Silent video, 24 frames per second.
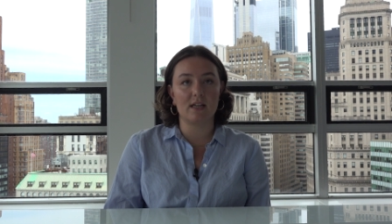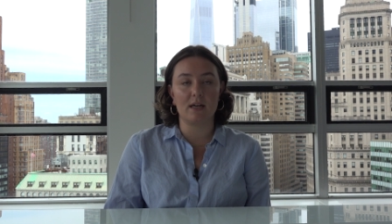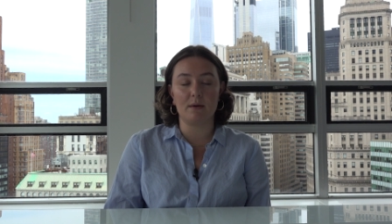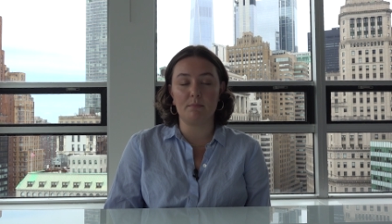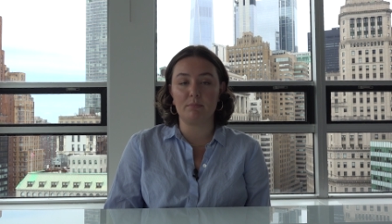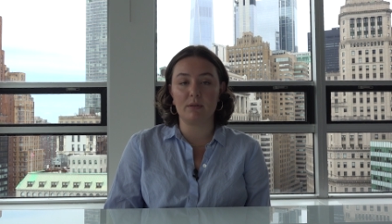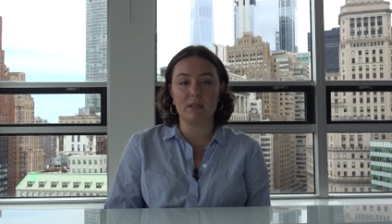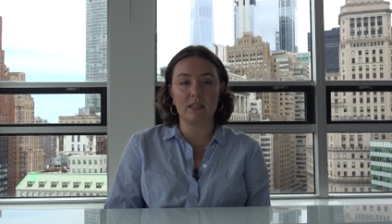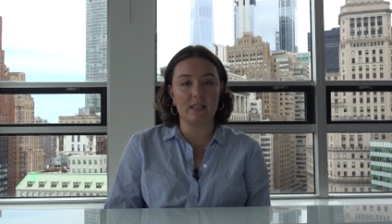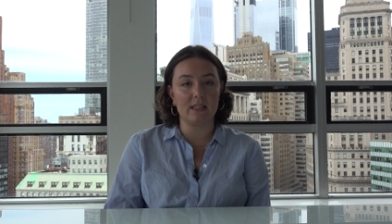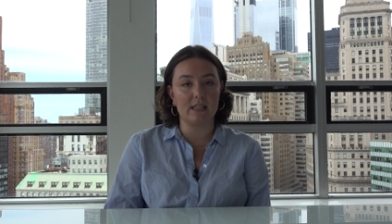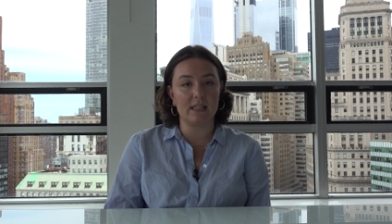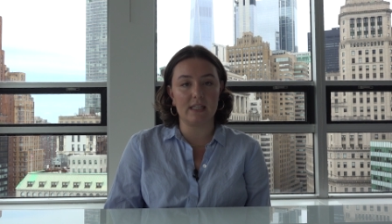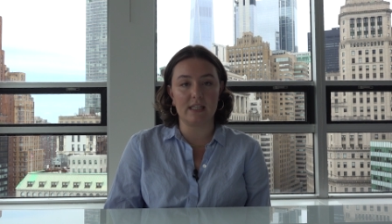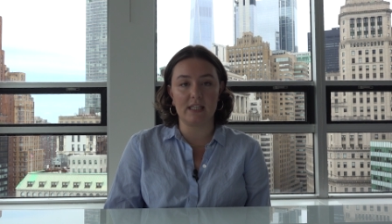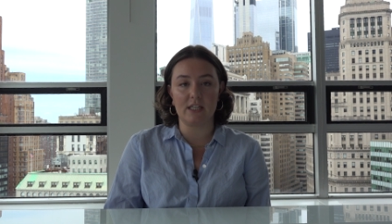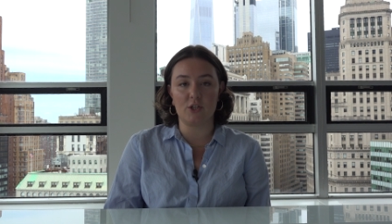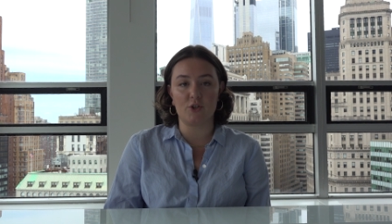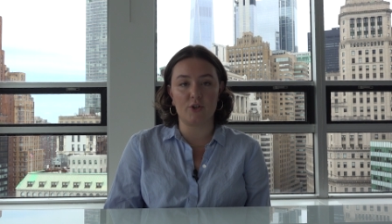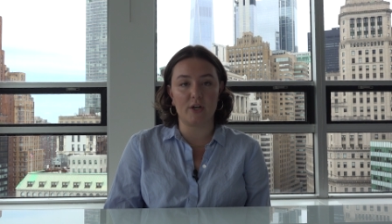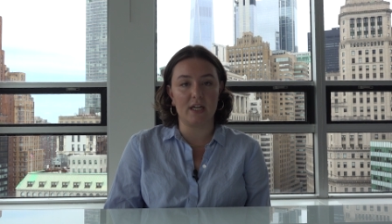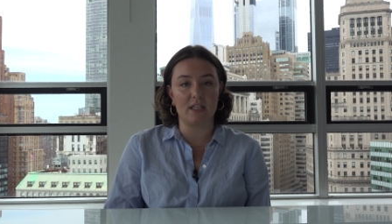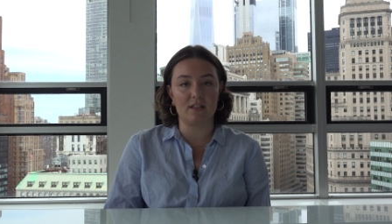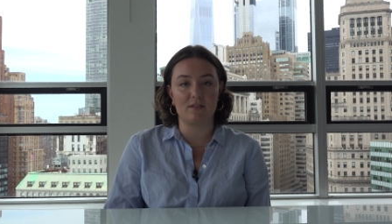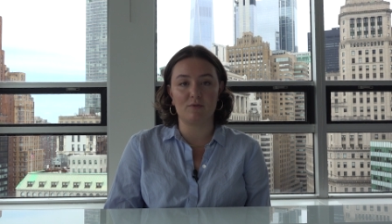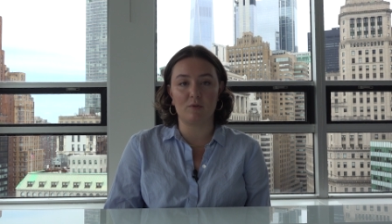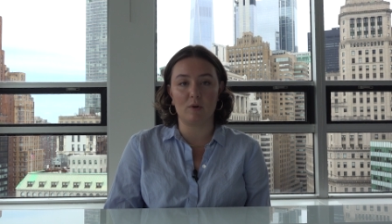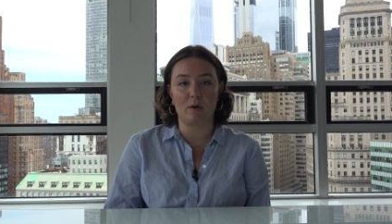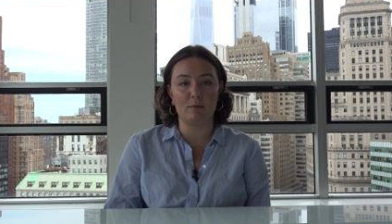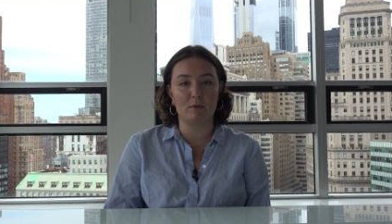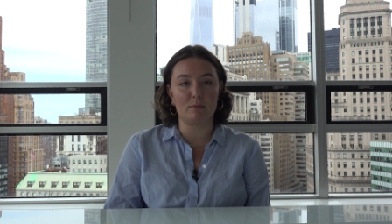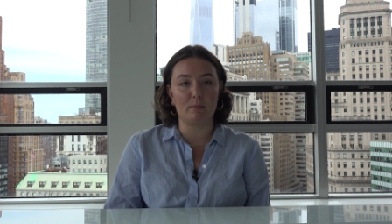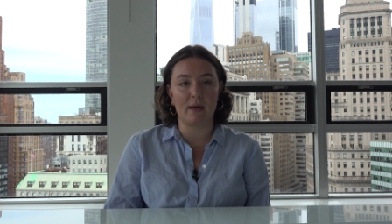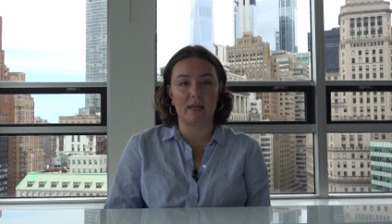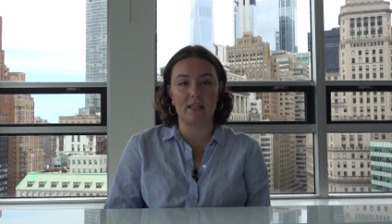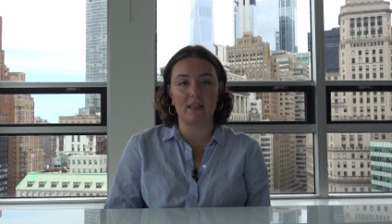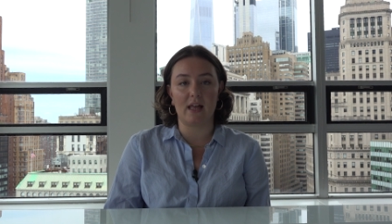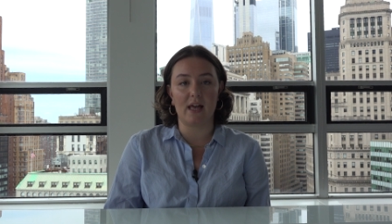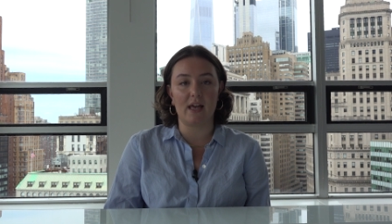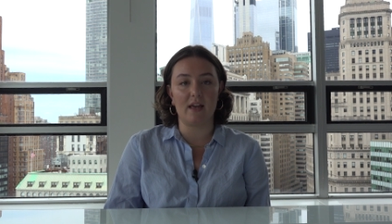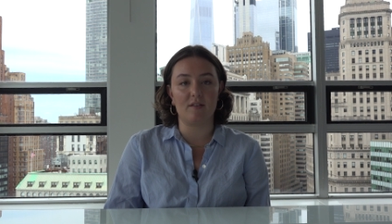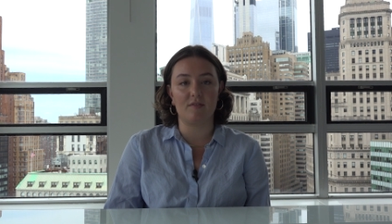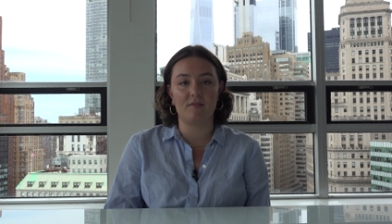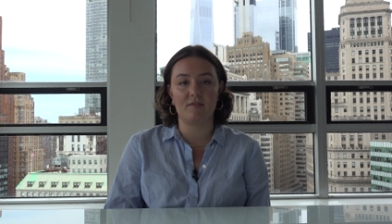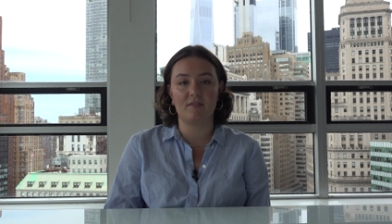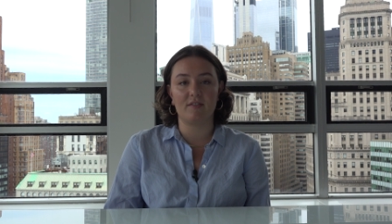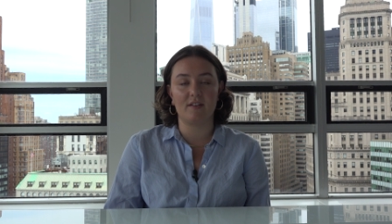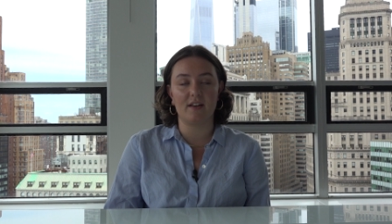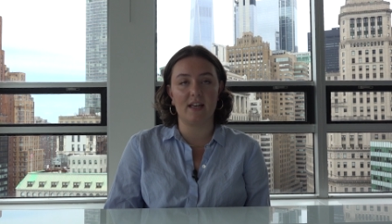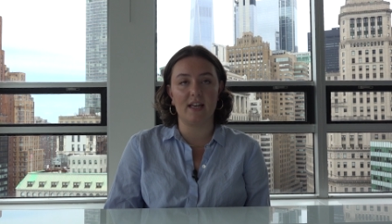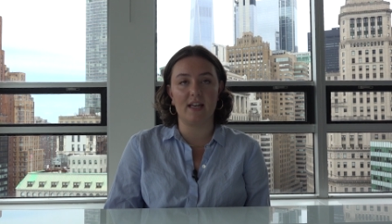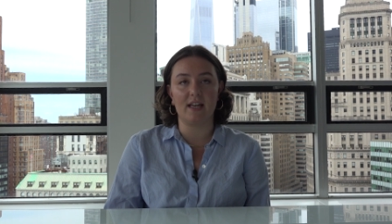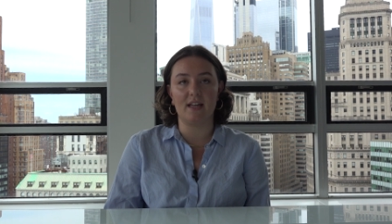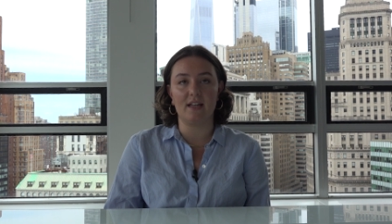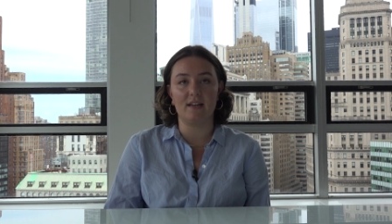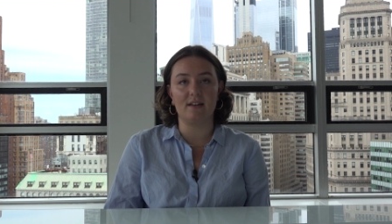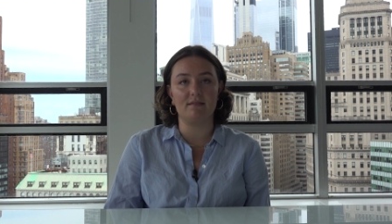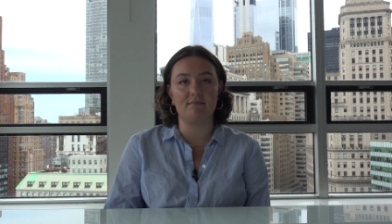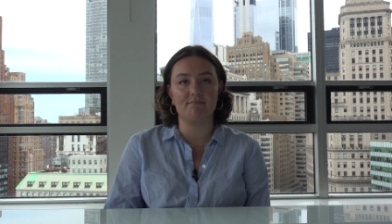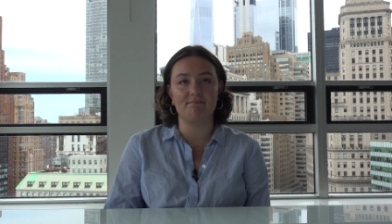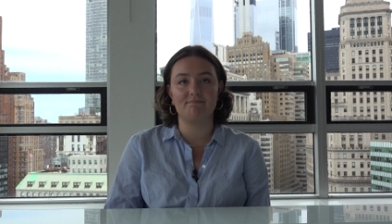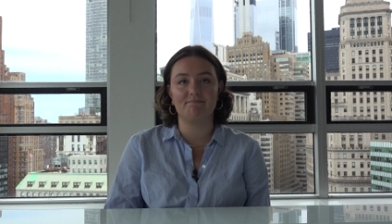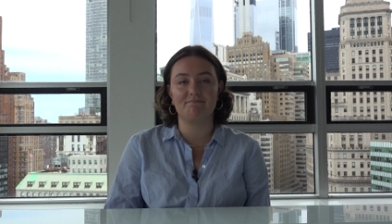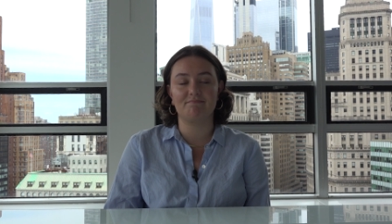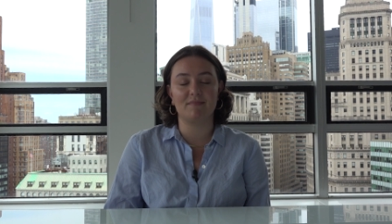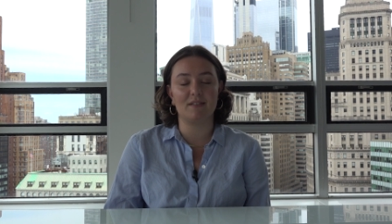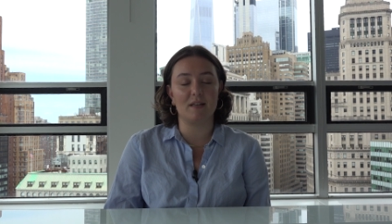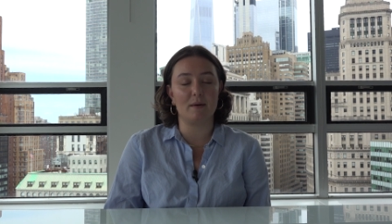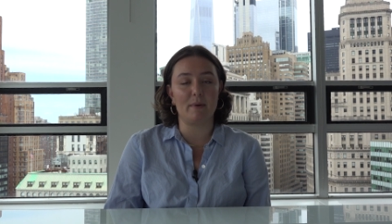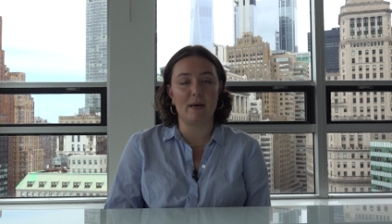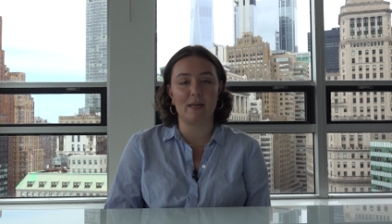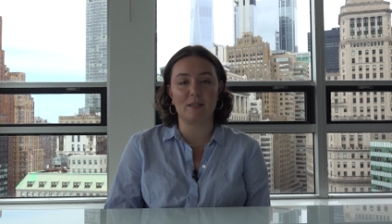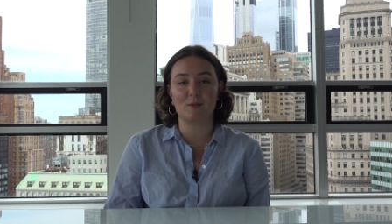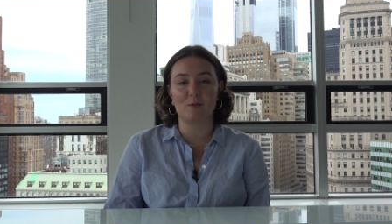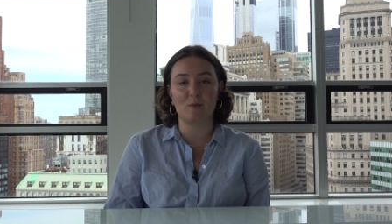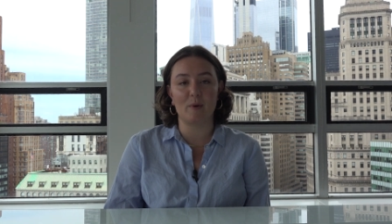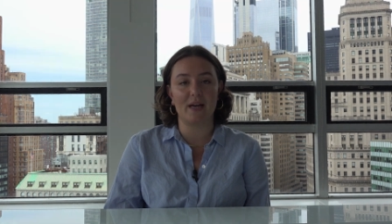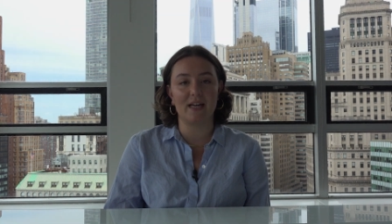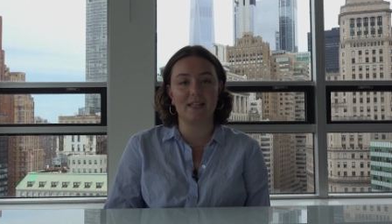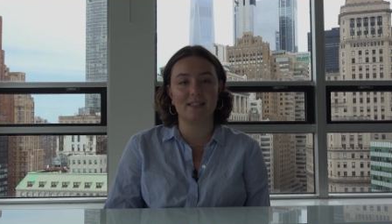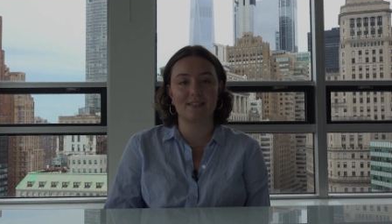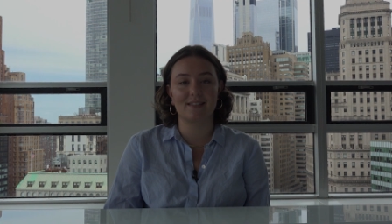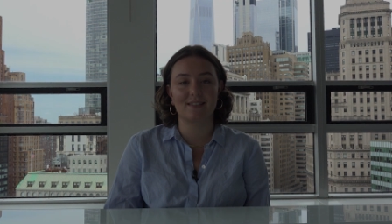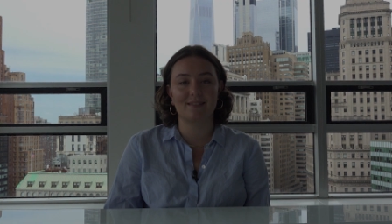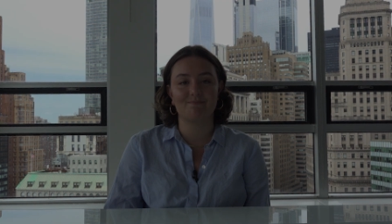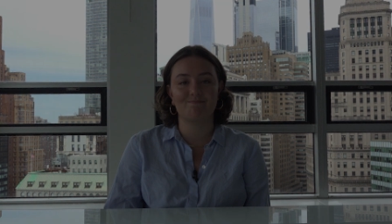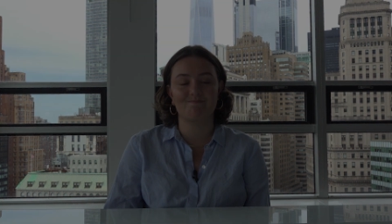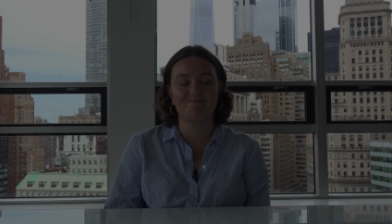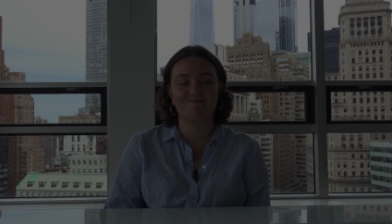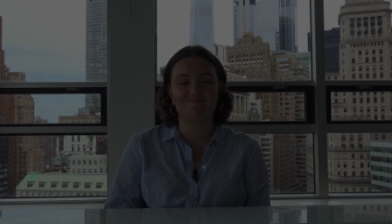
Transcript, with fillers: completely transformed my life in the best ways.